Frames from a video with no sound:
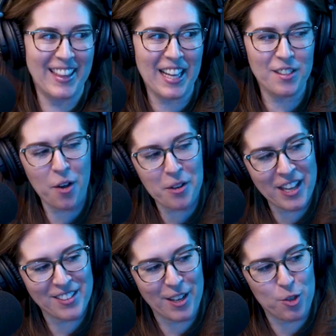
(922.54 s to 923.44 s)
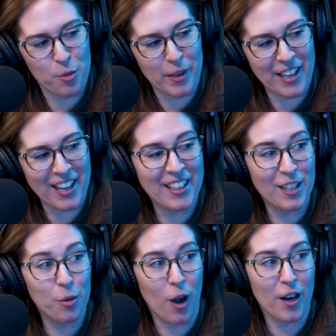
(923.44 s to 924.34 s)
Like that's not too big. And
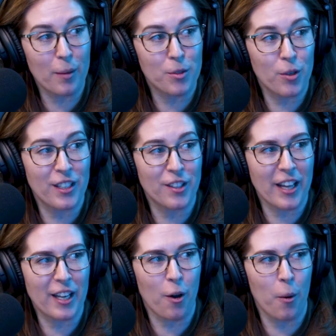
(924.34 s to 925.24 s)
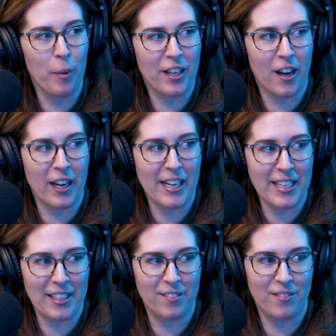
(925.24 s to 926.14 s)
then you walk up to it and you're like, oh my God, I
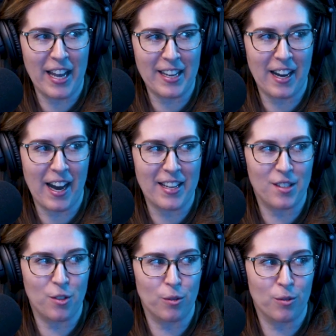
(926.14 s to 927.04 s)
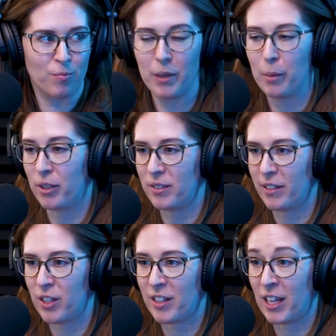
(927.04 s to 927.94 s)
need 8 guys to be able to
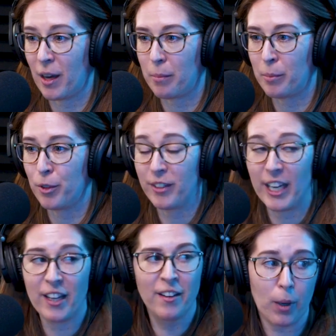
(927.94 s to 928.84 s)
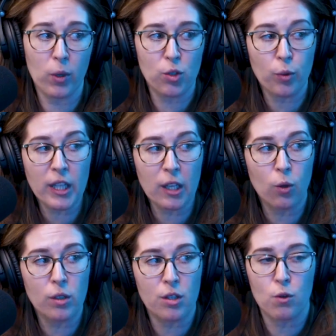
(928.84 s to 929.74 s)
lift the thing up and move it. But what's really
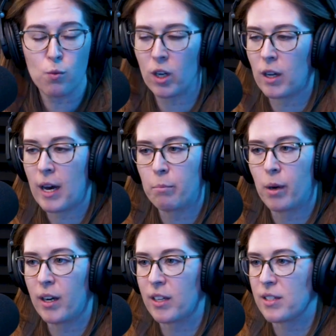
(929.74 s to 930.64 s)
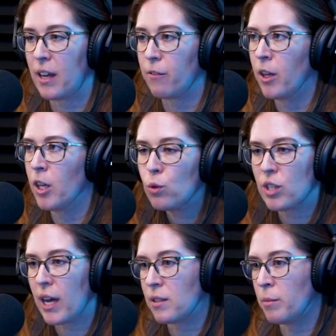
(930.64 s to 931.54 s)
cool is those wood-clad products, they have huge
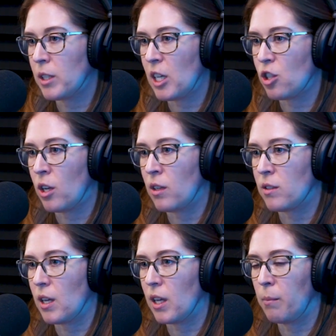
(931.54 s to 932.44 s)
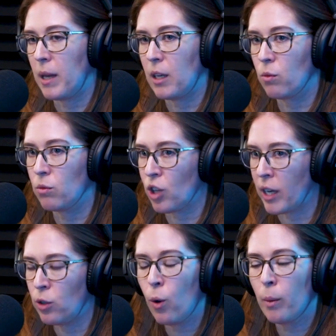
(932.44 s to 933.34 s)
size limitations. They can make
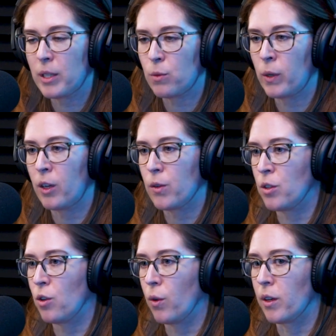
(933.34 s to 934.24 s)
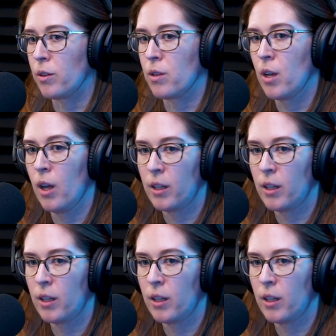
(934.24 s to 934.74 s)
ginormous windows and doors.